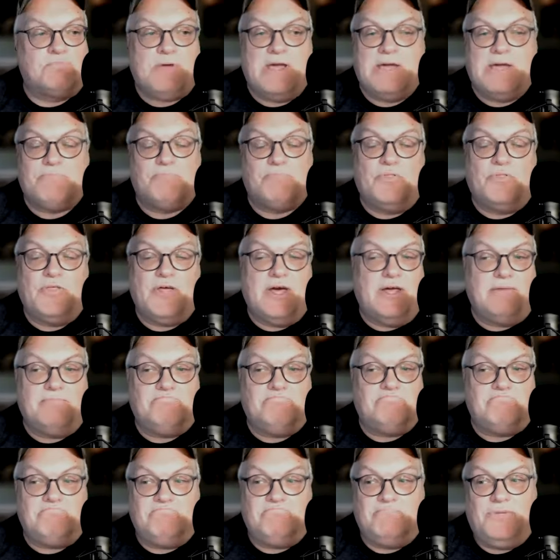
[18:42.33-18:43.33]
People that
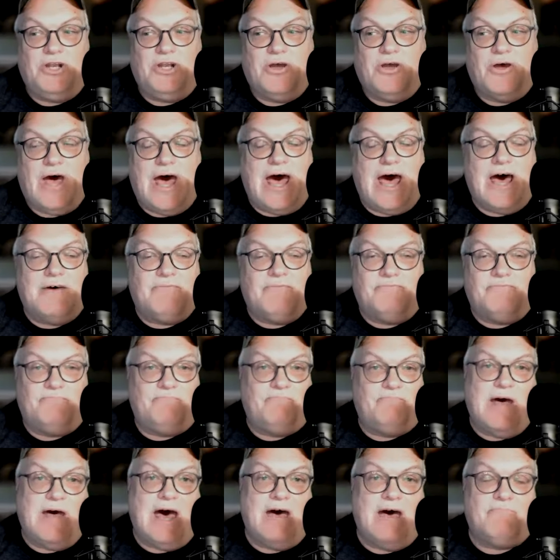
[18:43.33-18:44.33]
you know I've
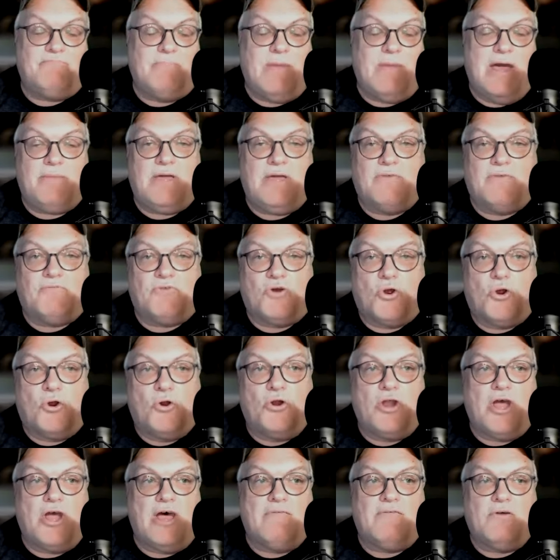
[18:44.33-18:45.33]
I've maybe have
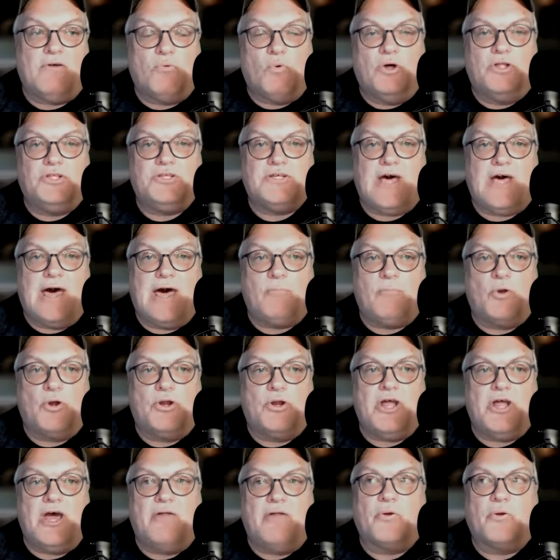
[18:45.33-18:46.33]
heard of it one time or
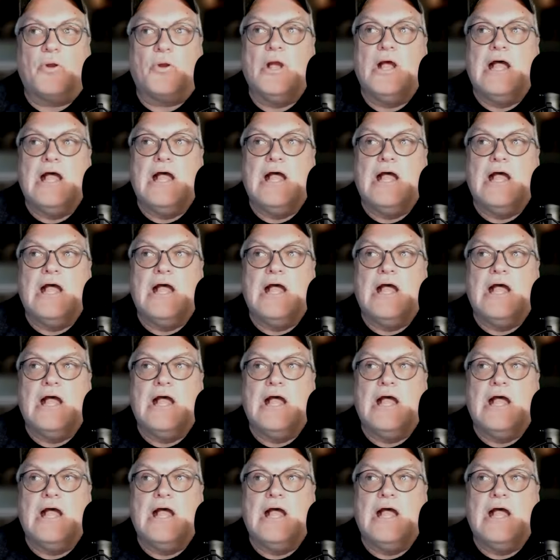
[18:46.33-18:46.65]
another,